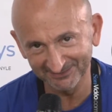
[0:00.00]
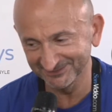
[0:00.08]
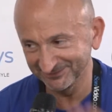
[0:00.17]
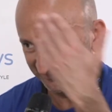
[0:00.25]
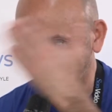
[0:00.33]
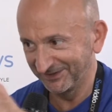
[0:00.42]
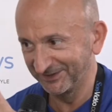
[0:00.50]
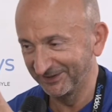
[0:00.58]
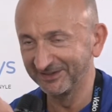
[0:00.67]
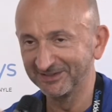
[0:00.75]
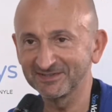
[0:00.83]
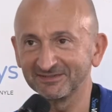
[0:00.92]
And here
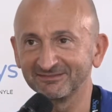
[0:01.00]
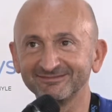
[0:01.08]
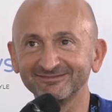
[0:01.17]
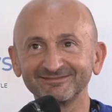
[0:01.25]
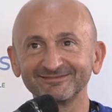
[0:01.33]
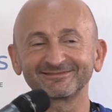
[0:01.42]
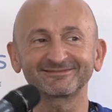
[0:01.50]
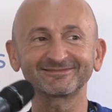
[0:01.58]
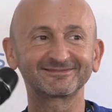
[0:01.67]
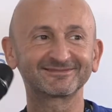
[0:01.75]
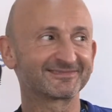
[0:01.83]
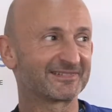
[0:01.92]
it is. And because it's
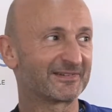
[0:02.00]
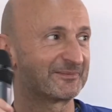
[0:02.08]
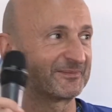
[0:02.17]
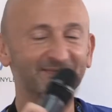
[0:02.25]
interesting.